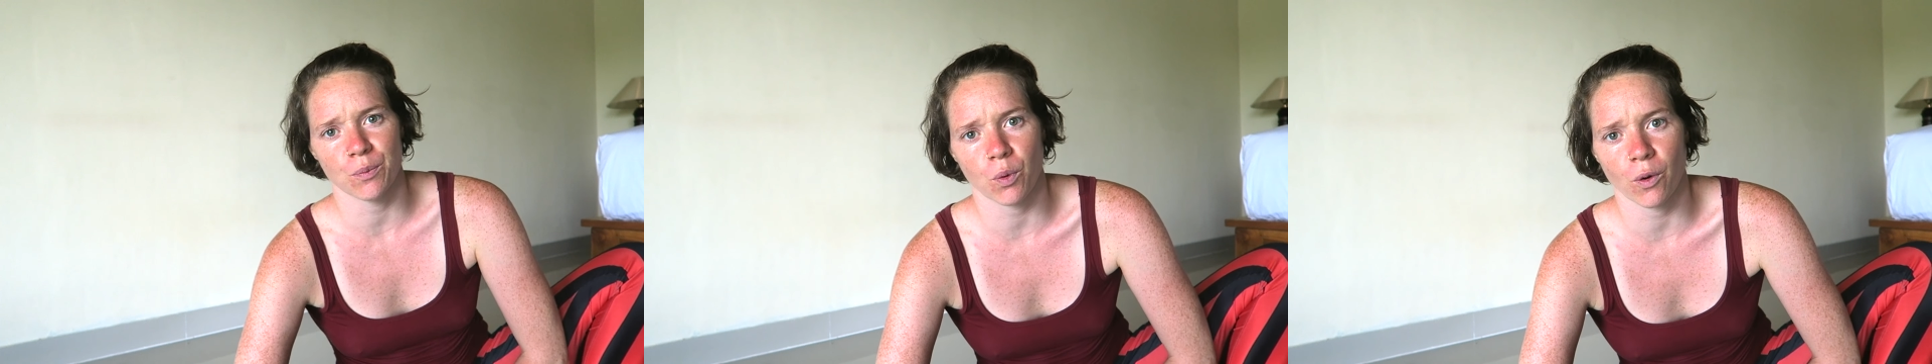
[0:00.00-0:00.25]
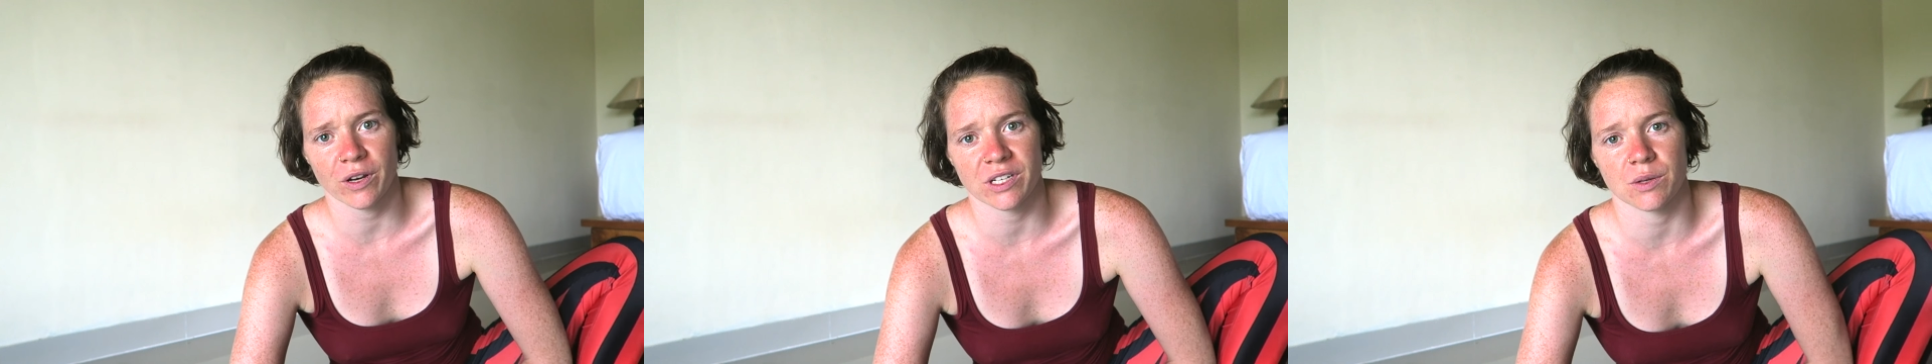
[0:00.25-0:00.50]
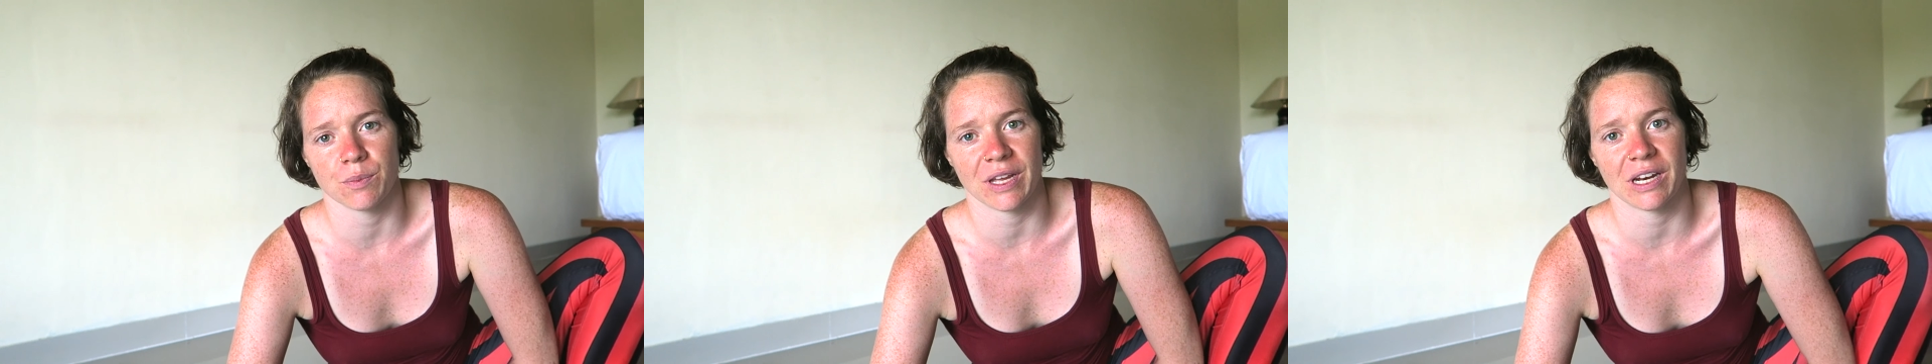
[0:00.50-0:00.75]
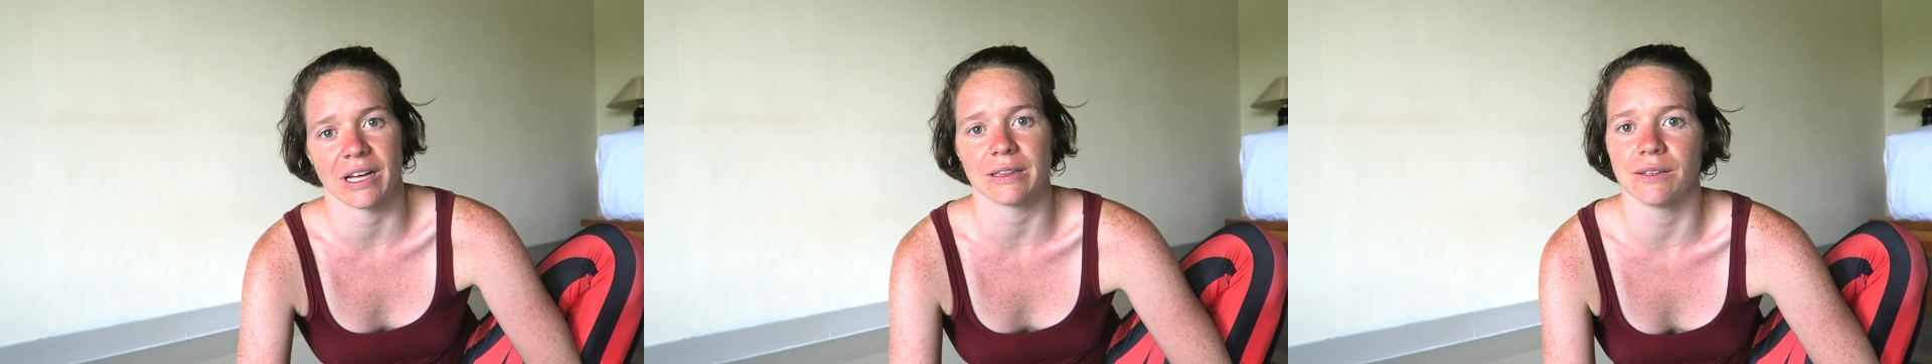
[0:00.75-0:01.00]
important to me
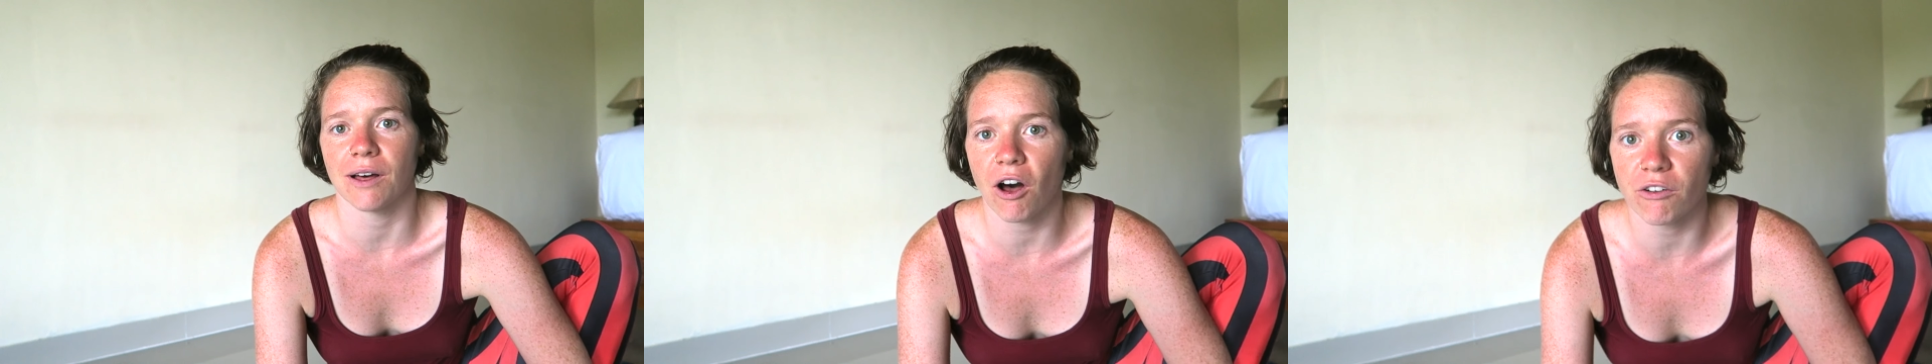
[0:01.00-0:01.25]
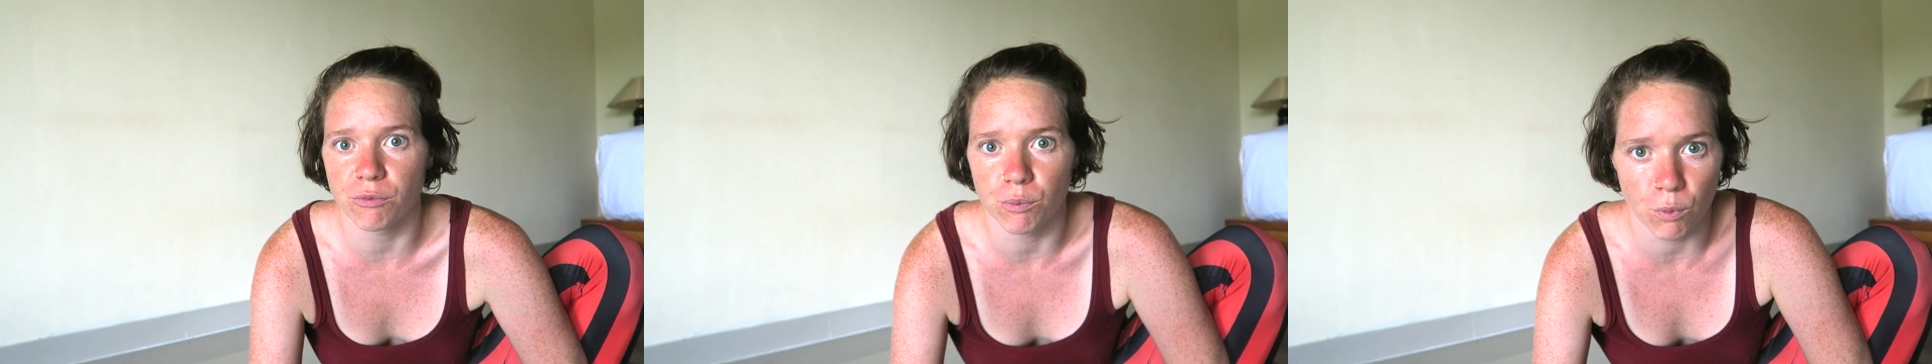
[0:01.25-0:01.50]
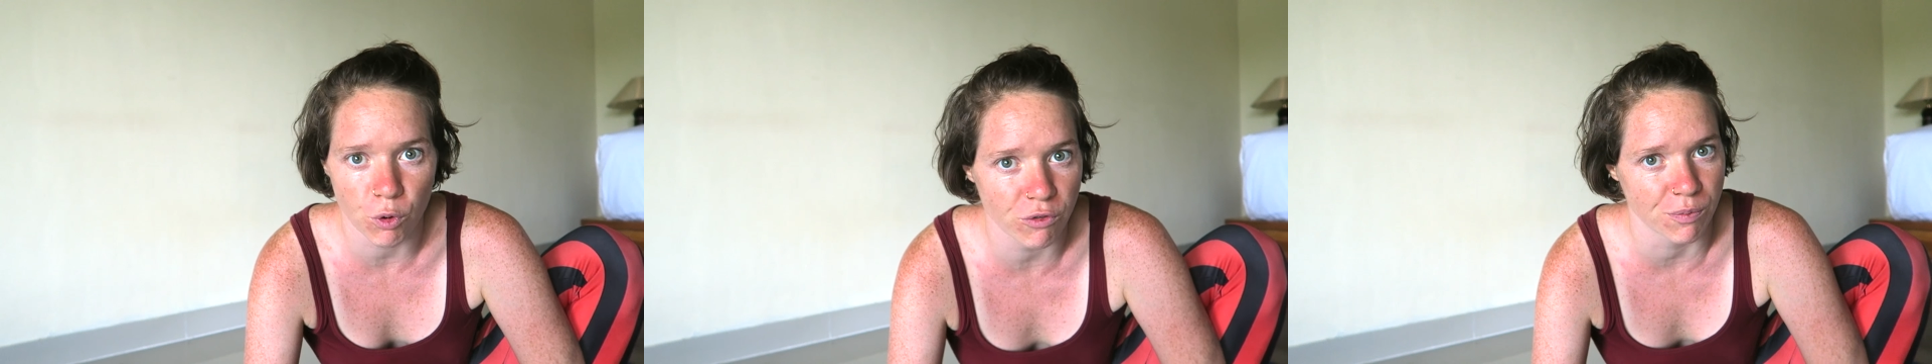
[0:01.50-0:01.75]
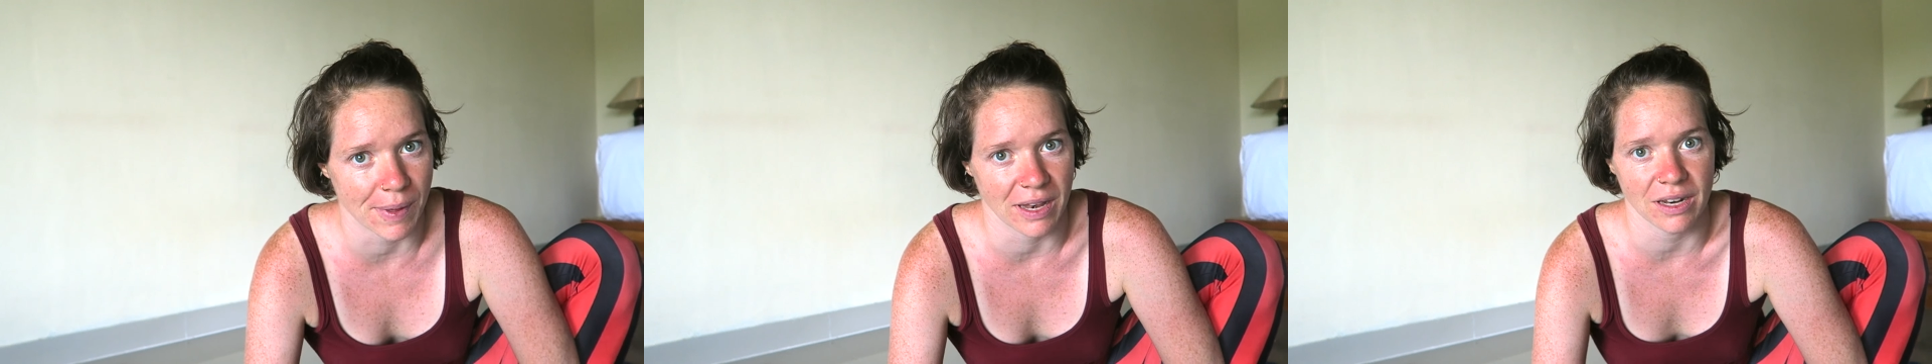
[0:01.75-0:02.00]
and I love
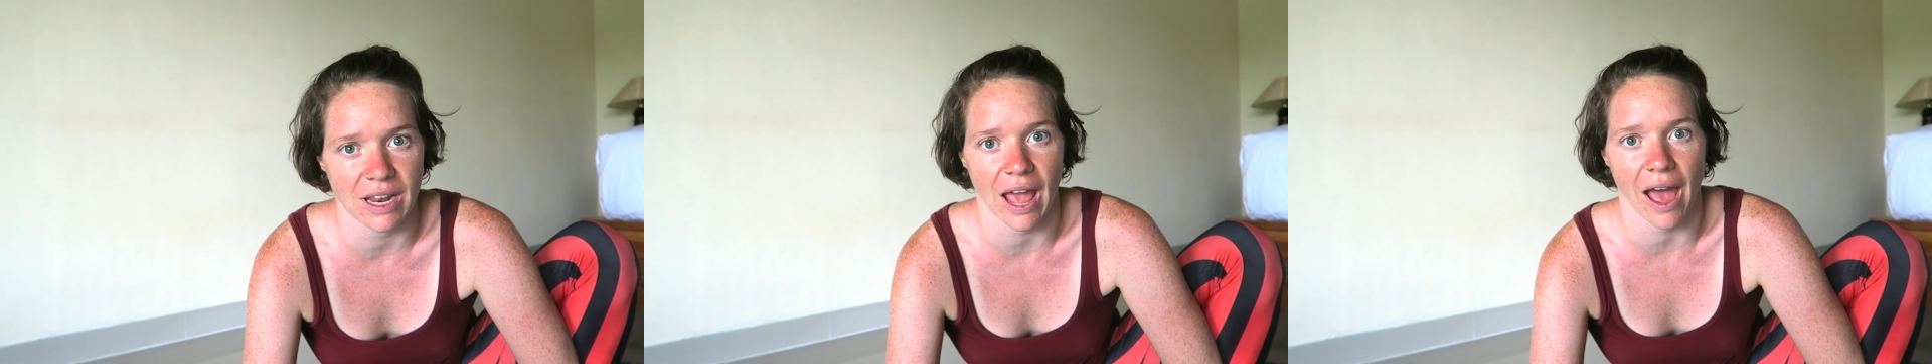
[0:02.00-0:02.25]
movement